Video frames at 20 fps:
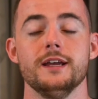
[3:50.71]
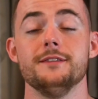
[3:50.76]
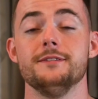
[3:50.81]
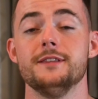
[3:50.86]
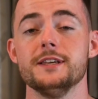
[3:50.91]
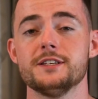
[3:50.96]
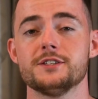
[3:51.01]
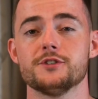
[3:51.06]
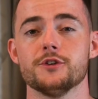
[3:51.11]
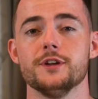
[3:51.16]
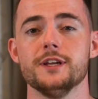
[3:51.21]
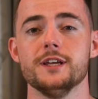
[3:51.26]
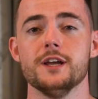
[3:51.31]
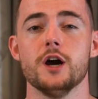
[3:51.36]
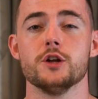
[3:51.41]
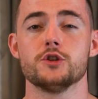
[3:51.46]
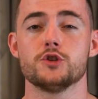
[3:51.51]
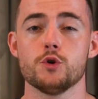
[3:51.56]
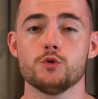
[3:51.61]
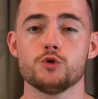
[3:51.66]
In this
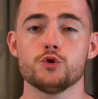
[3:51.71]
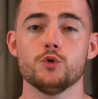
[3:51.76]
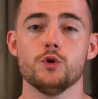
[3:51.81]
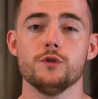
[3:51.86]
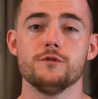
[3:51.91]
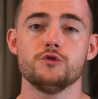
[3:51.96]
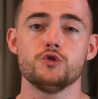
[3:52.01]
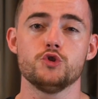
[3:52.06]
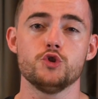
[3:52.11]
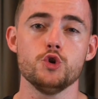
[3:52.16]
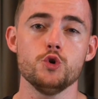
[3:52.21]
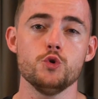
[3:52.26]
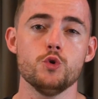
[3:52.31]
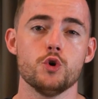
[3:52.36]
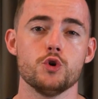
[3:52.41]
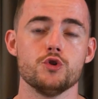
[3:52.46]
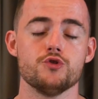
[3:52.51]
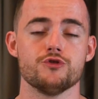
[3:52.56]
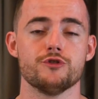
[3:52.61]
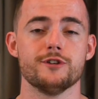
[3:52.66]
study, a total of
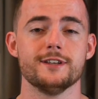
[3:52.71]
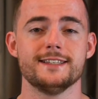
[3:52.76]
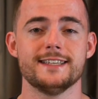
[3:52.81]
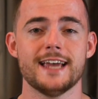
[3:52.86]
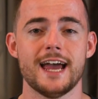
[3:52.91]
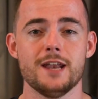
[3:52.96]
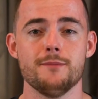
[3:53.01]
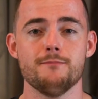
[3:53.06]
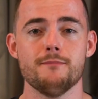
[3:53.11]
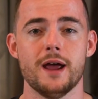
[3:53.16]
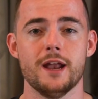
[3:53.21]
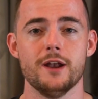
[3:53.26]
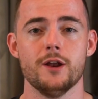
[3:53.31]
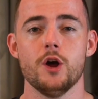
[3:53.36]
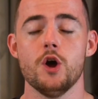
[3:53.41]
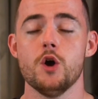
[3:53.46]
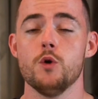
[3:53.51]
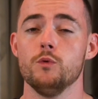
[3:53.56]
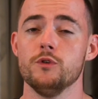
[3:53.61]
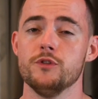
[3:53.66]
210
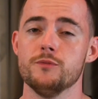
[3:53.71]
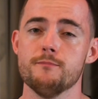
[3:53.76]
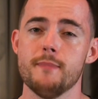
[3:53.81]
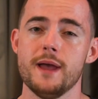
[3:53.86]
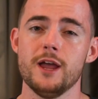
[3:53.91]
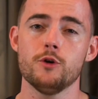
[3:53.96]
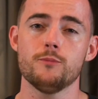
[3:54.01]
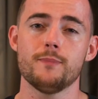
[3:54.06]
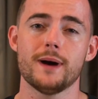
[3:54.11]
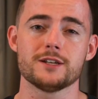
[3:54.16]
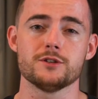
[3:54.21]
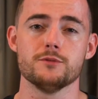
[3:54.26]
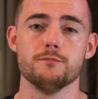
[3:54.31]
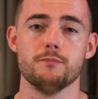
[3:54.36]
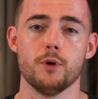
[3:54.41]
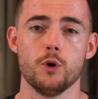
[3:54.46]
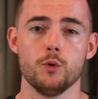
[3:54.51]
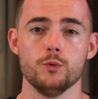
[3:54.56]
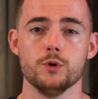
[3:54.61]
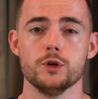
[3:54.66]
men with male
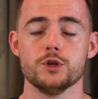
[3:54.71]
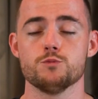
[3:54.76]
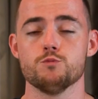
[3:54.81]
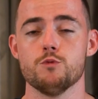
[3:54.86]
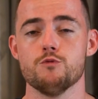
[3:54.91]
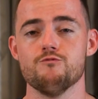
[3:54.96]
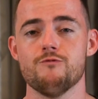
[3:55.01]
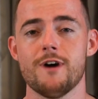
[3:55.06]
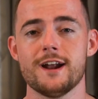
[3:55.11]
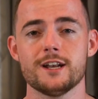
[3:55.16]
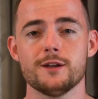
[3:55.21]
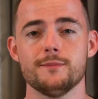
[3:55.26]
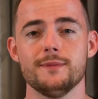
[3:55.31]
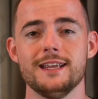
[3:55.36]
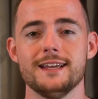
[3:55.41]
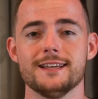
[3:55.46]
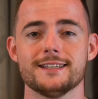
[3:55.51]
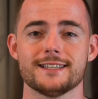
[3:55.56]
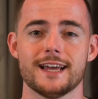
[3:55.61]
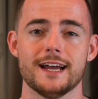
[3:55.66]
pattern baldness were
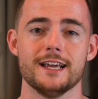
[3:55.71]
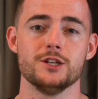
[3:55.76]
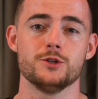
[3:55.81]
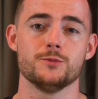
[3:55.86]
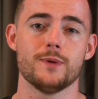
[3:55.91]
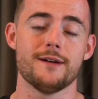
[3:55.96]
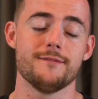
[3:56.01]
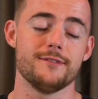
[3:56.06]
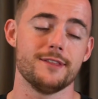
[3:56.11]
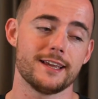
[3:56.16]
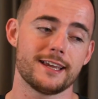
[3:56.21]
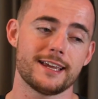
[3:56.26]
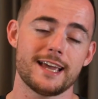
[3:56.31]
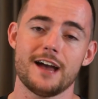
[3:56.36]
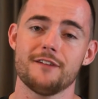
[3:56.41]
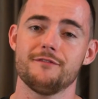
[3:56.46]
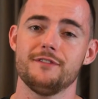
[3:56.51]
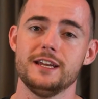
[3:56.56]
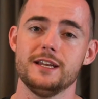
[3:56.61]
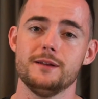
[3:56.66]
randomly assigned to either the
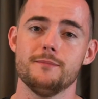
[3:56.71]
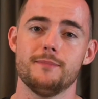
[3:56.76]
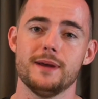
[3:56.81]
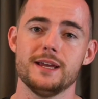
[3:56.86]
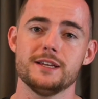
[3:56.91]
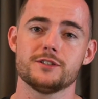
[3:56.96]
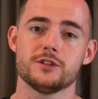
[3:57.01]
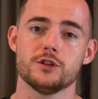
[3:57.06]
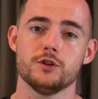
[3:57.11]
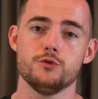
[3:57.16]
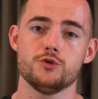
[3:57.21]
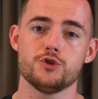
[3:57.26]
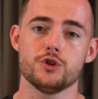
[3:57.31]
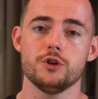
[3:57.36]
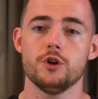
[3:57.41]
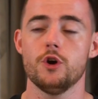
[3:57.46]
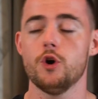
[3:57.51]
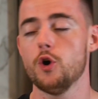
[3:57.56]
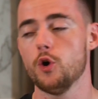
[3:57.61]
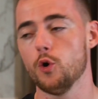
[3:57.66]
caffeine-based
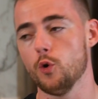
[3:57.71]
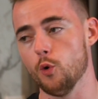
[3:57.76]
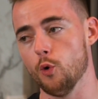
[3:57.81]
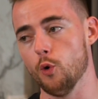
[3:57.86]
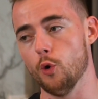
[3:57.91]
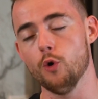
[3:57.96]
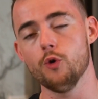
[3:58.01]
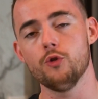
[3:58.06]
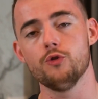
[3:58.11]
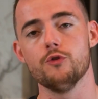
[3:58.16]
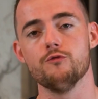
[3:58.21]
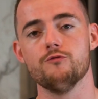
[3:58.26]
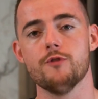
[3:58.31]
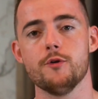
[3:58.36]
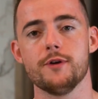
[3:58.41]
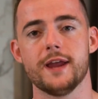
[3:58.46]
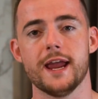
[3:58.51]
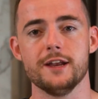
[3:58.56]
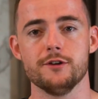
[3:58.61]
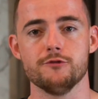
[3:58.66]
solution or the
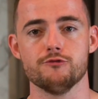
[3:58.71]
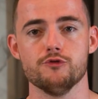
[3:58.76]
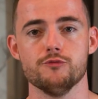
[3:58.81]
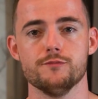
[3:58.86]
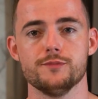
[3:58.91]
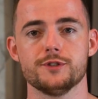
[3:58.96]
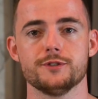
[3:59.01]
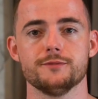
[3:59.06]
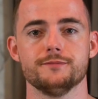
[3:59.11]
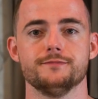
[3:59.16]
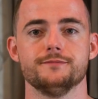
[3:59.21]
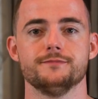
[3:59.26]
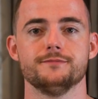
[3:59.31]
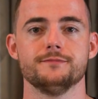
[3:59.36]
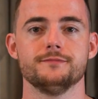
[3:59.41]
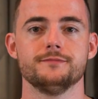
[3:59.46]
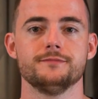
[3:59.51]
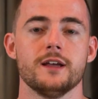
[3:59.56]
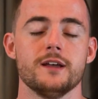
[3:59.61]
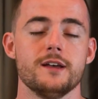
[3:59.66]
Rogaine groups.
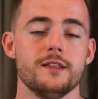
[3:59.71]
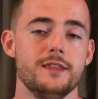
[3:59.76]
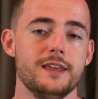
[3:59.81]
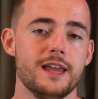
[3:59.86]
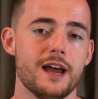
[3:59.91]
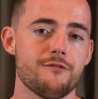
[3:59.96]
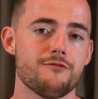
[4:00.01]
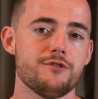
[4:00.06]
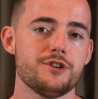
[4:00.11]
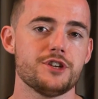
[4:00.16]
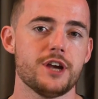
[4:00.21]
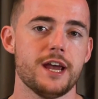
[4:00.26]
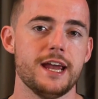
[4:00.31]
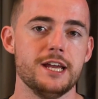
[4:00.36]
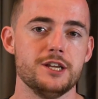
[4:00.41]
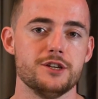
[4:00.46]
The average